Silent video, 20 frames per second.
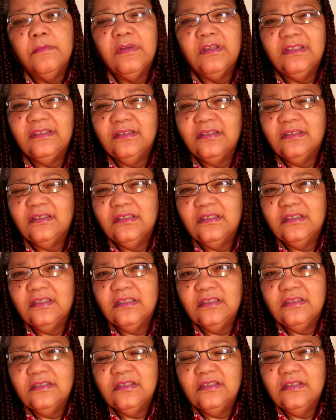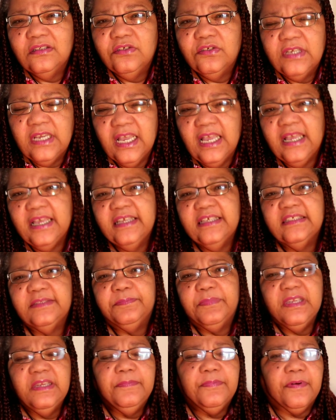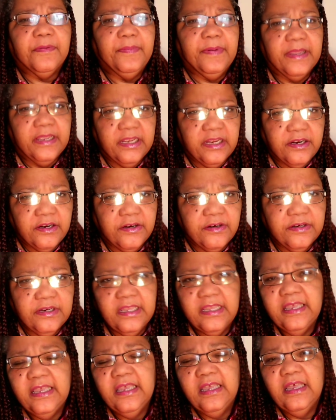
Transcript: But you guys, be prepared,